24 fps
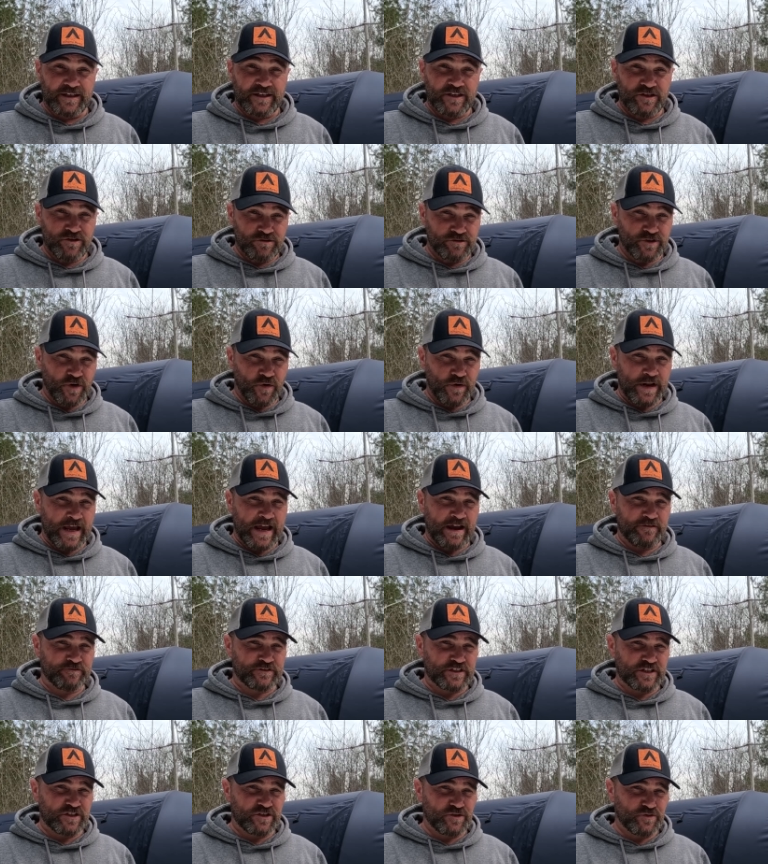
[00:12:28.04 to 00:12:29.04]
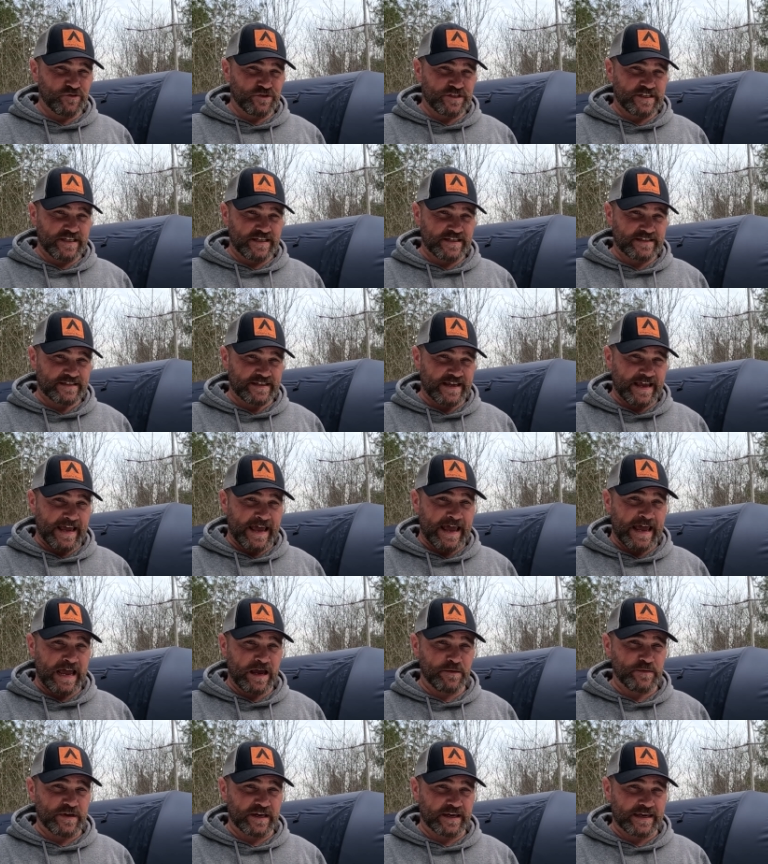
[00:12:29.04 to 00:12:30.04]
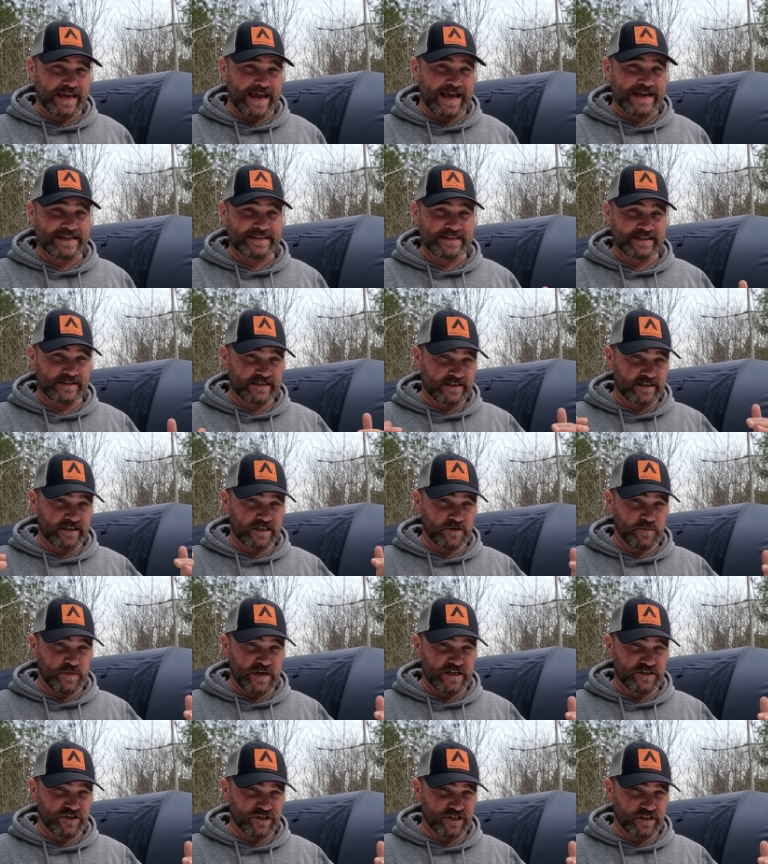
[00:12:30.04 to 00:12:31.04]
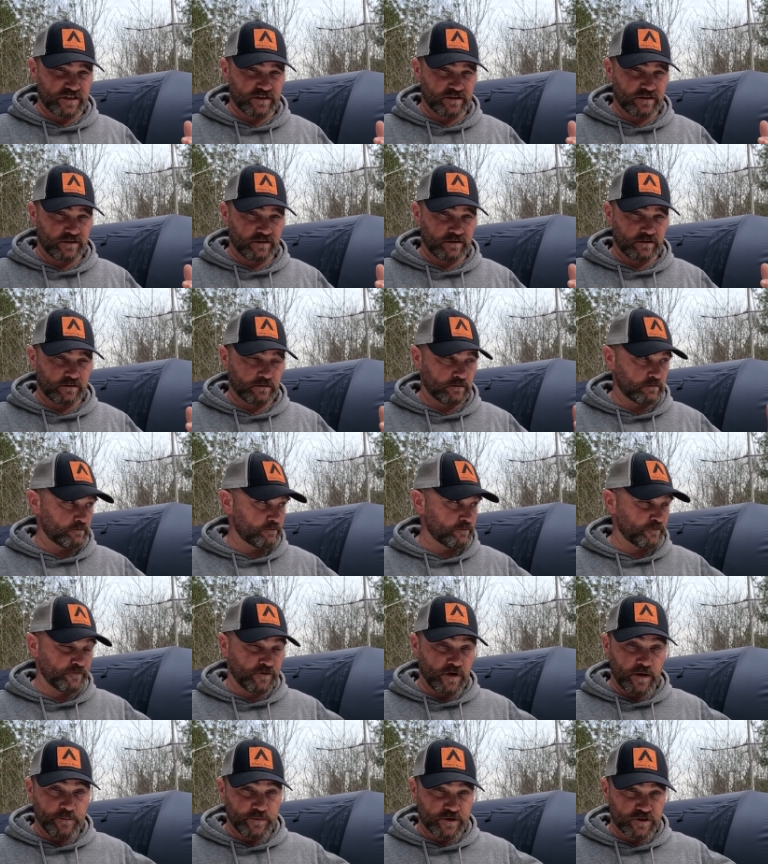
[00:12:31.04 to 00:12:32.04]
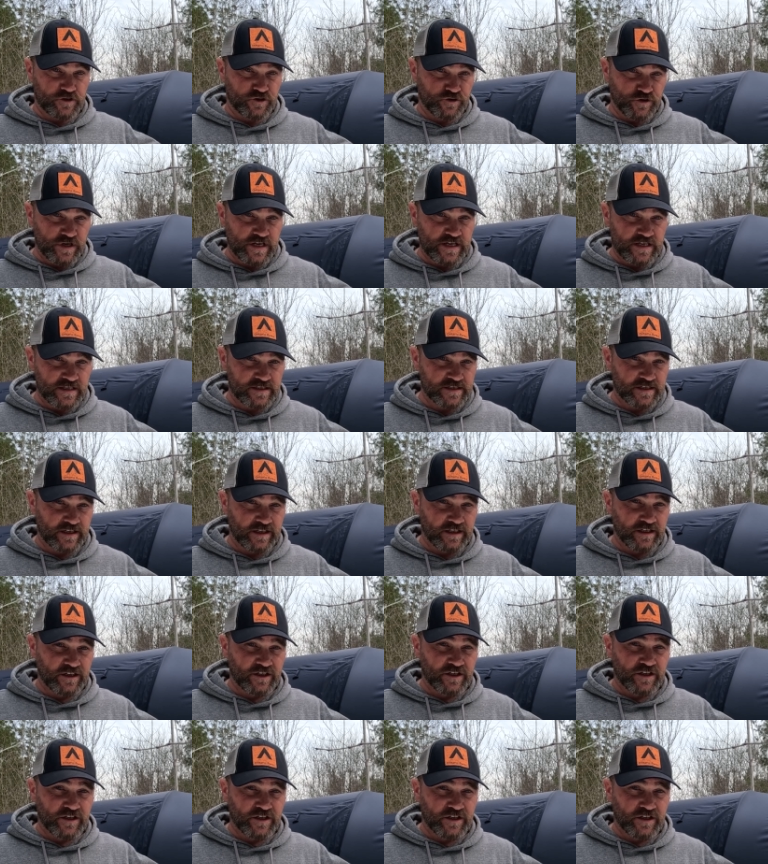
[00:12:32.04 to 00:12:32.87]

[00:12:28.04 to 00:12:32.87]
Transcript: You don't have to use this hammock as a suspension from the trees.